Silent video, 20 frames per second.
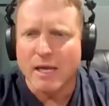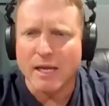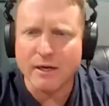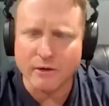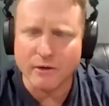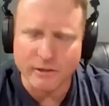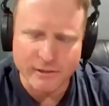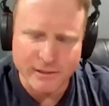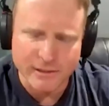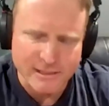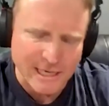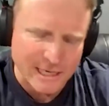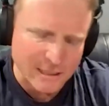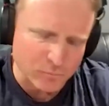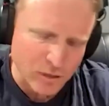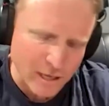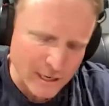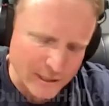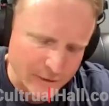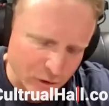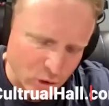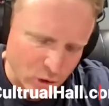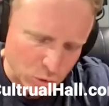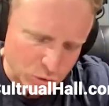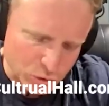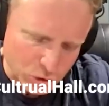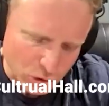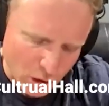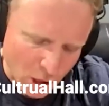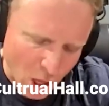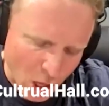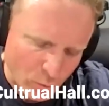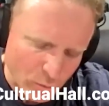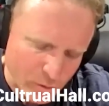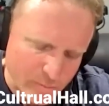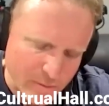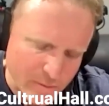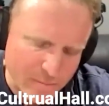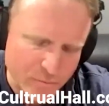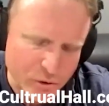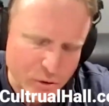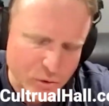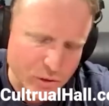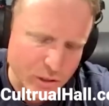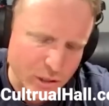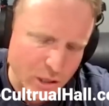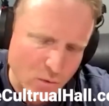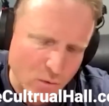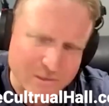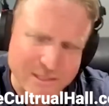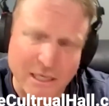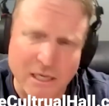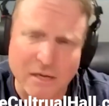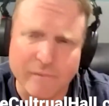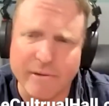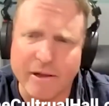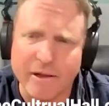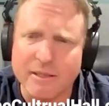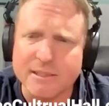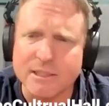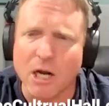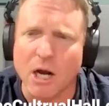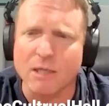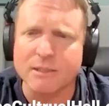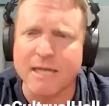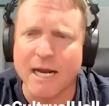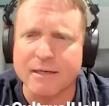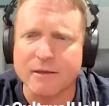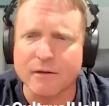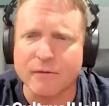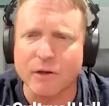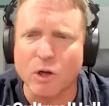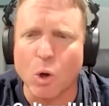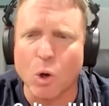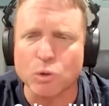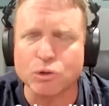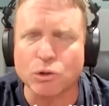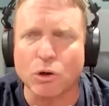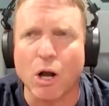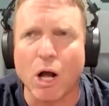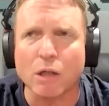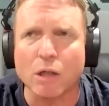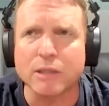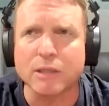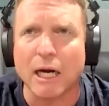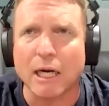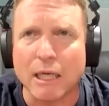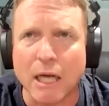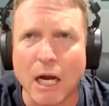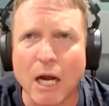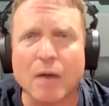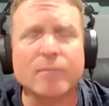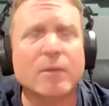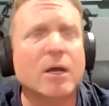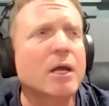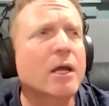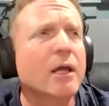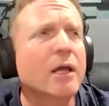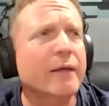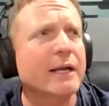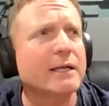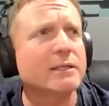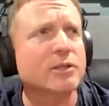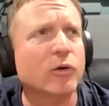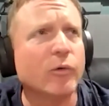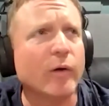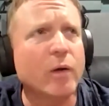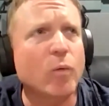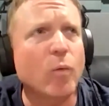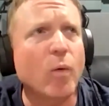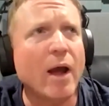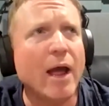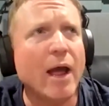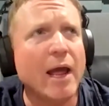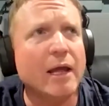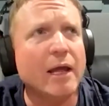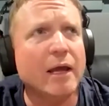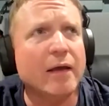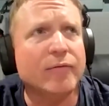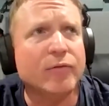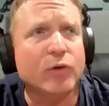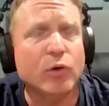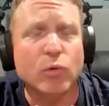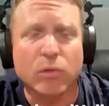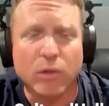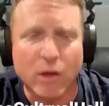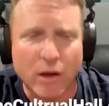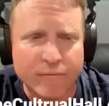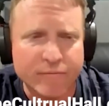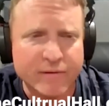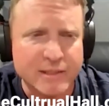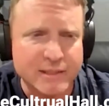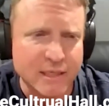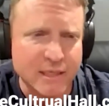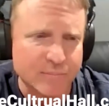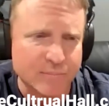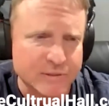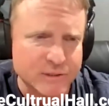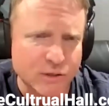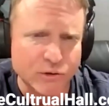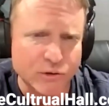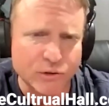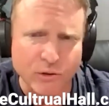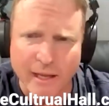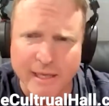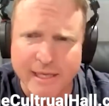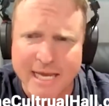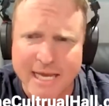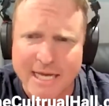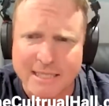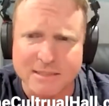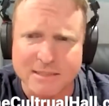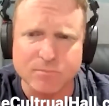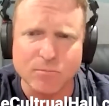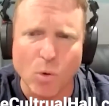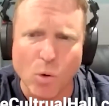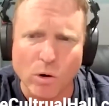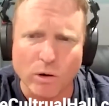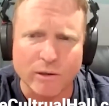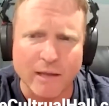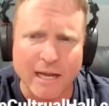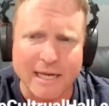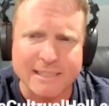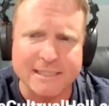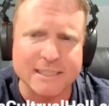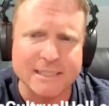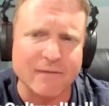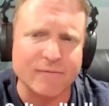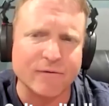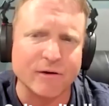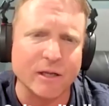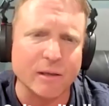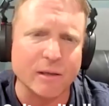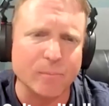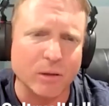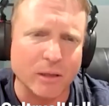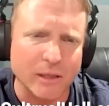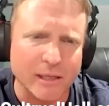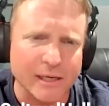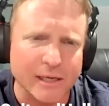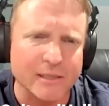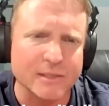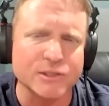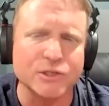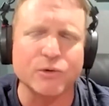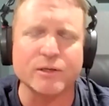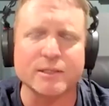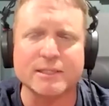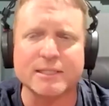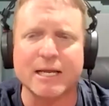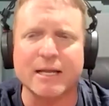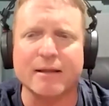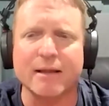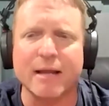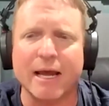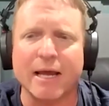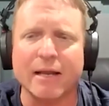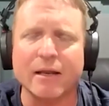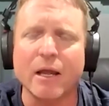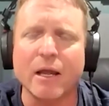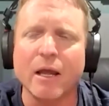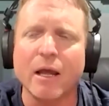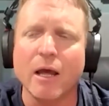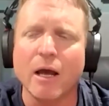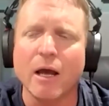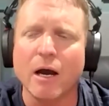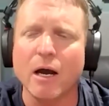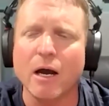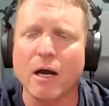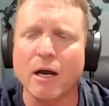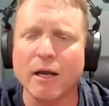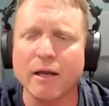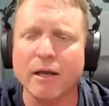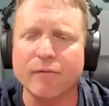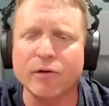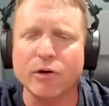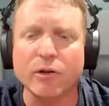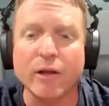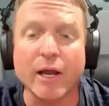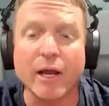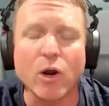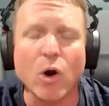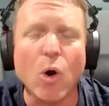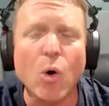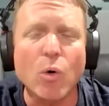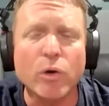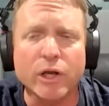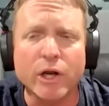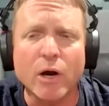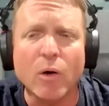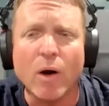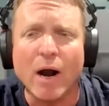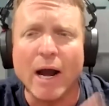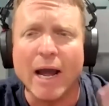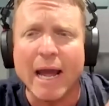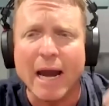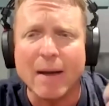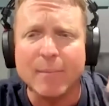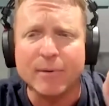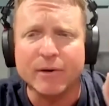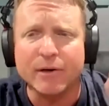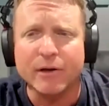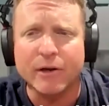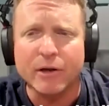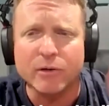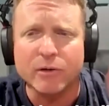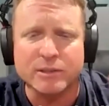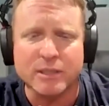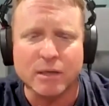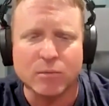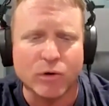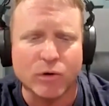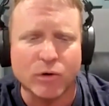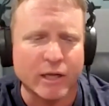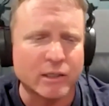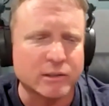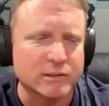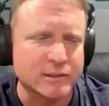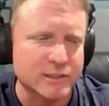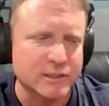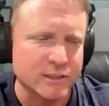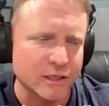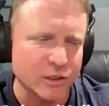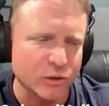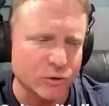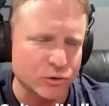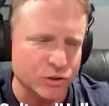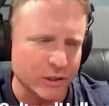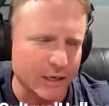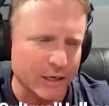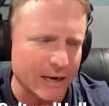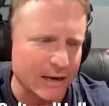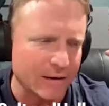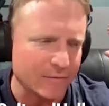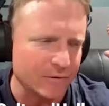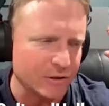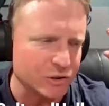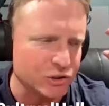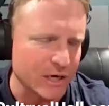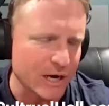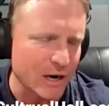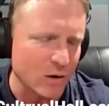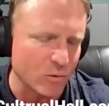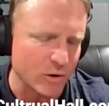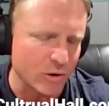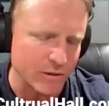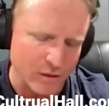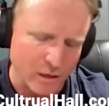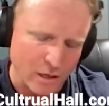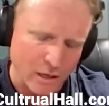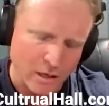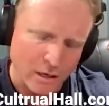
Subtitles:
Here in the second block of the Cultural Hall, remember, you can always email us, contact@theculturalhall.com. That is a great way. If you love this episode, you're like, yes, more like Stephanie, please. You can send that. If you're like, oh, I happen to know someone else that you should have a chat with,